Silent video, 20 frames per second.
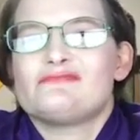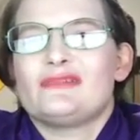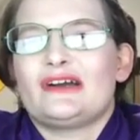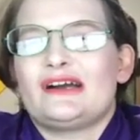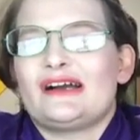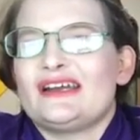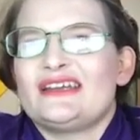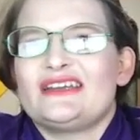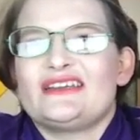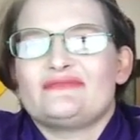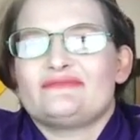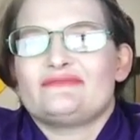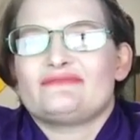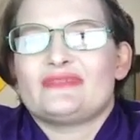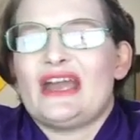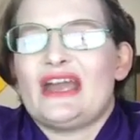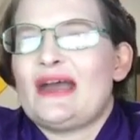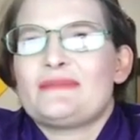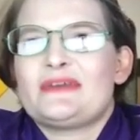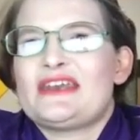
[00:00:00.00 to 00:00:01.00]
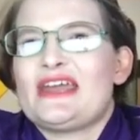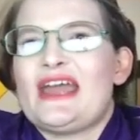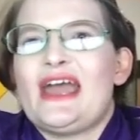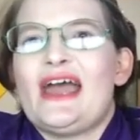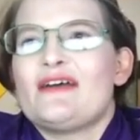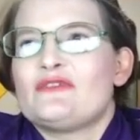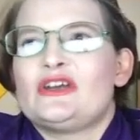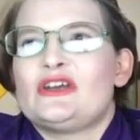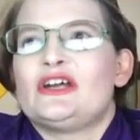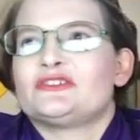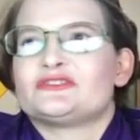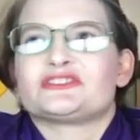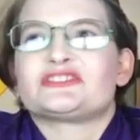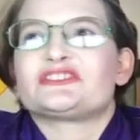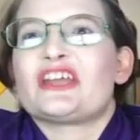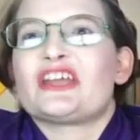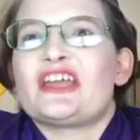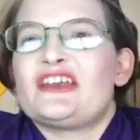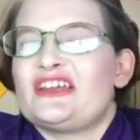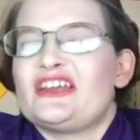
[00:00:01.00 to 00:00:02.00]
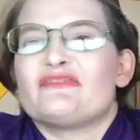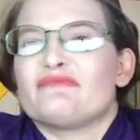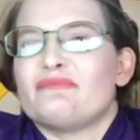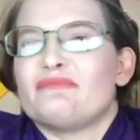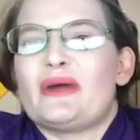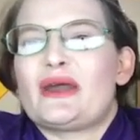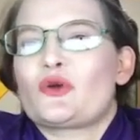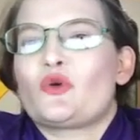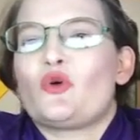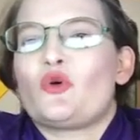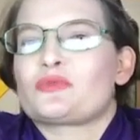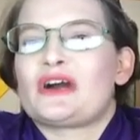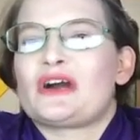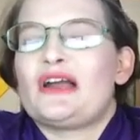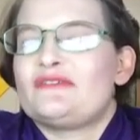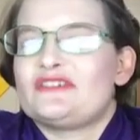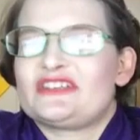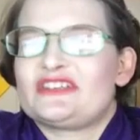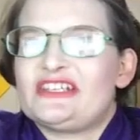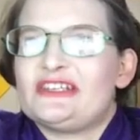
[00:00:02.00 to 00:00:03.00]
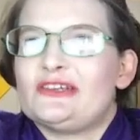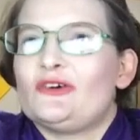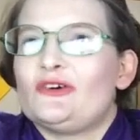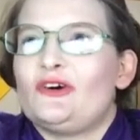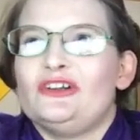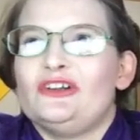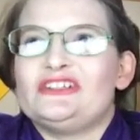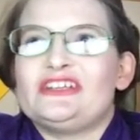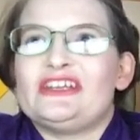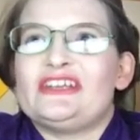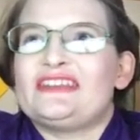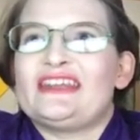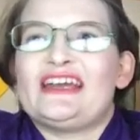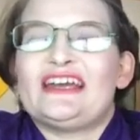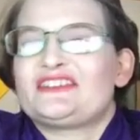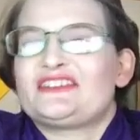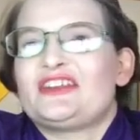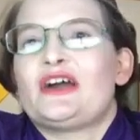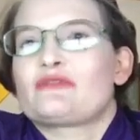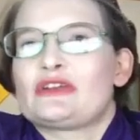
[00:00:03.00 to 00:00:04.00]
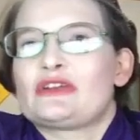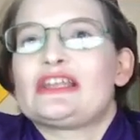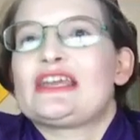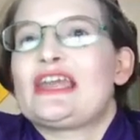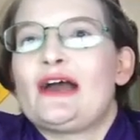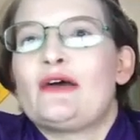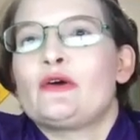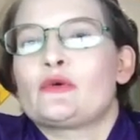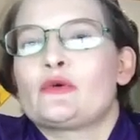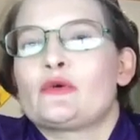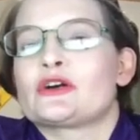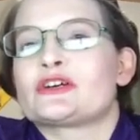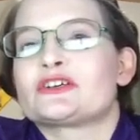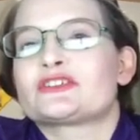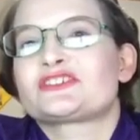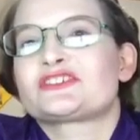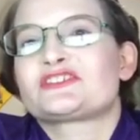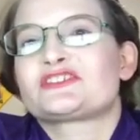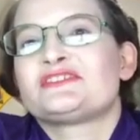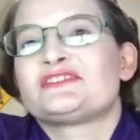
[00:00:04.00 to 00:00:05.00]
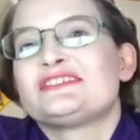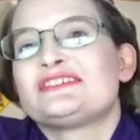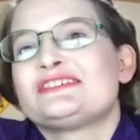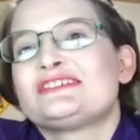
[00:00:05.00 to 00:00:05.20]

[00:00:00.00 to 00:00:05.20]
I happen to have an understanding of medical privacy laws, and that's not really how it works.